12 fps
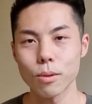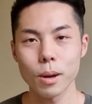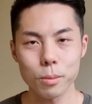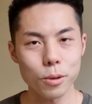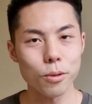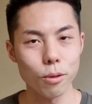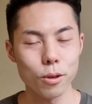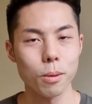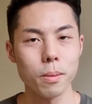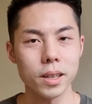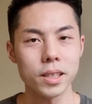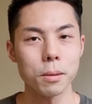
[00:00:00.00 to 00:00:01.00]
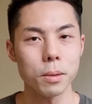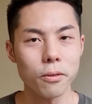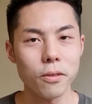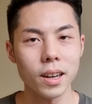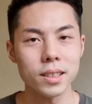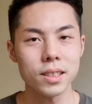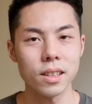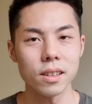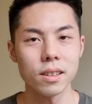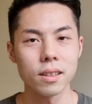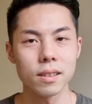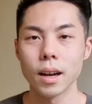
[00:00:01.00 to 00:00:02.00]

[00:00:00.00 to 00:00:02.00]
to help you grow your money a bit faster.